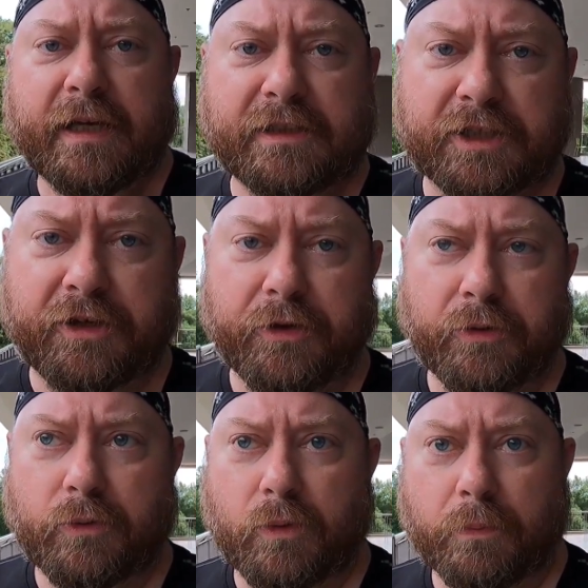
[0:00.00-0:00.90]
is to
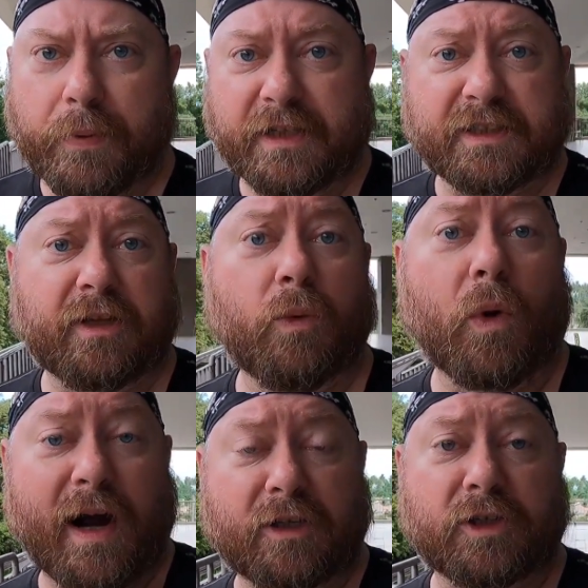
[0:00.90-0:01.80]
do basically
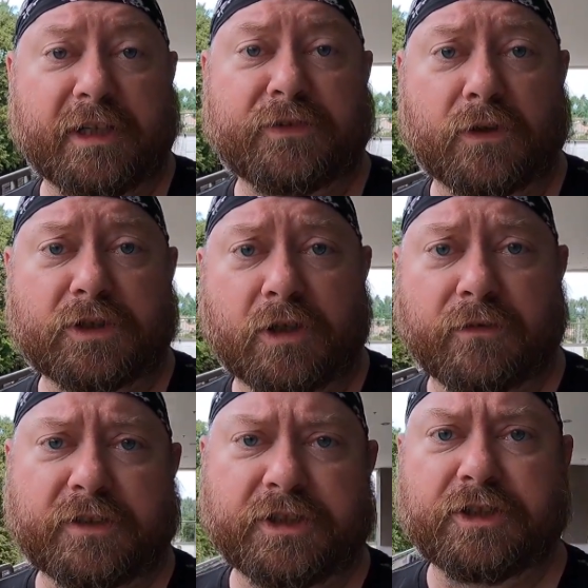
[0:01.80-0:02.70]
wire transfer
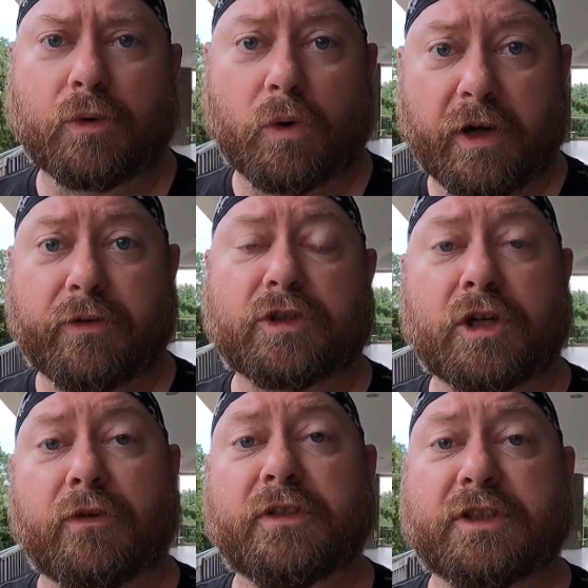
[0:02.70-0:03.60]
services or other
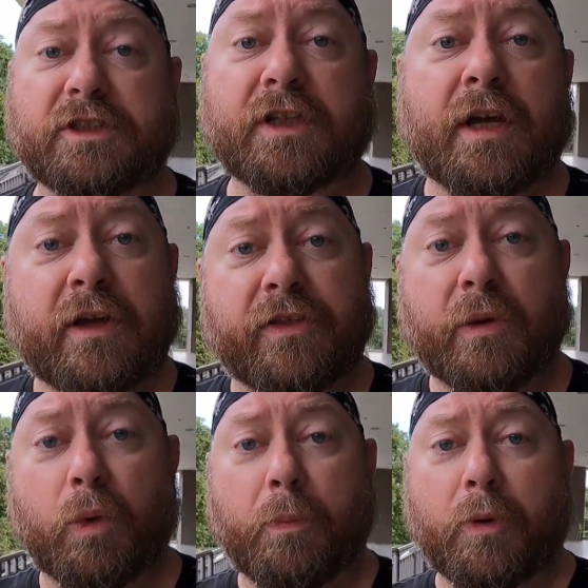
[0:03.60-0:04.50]
services
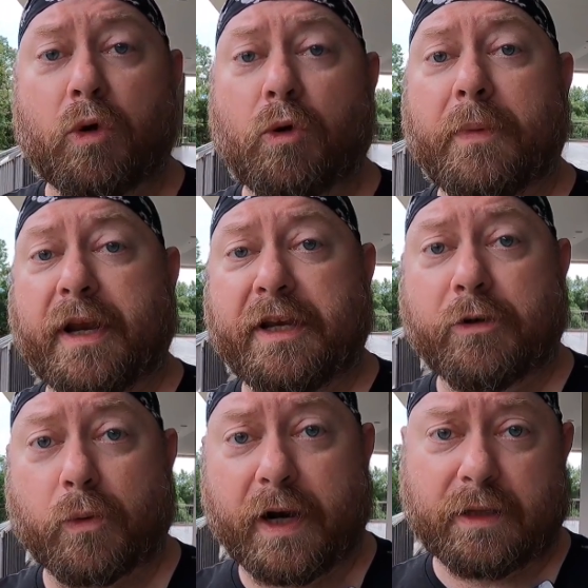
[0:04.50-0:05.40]
that will pull money
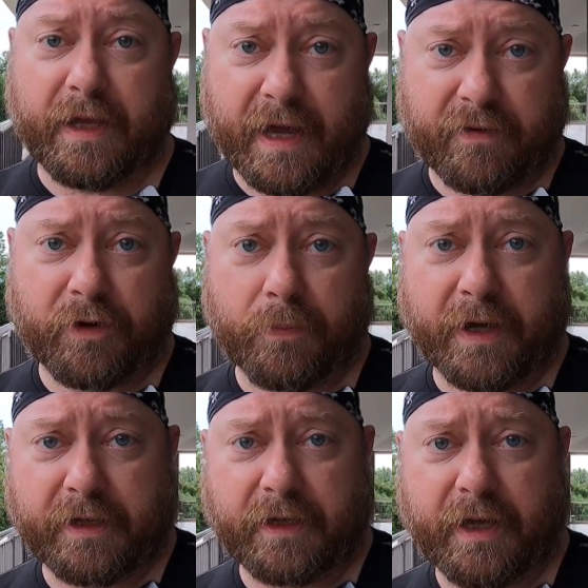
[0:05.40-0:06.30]
directly out of your
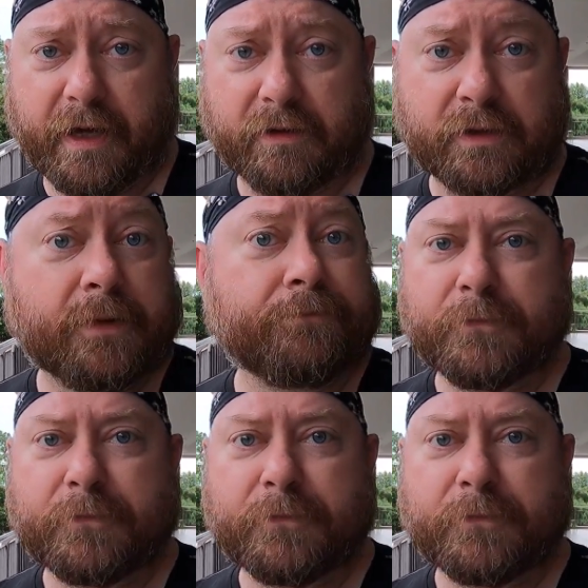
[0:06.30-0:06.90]
bank account,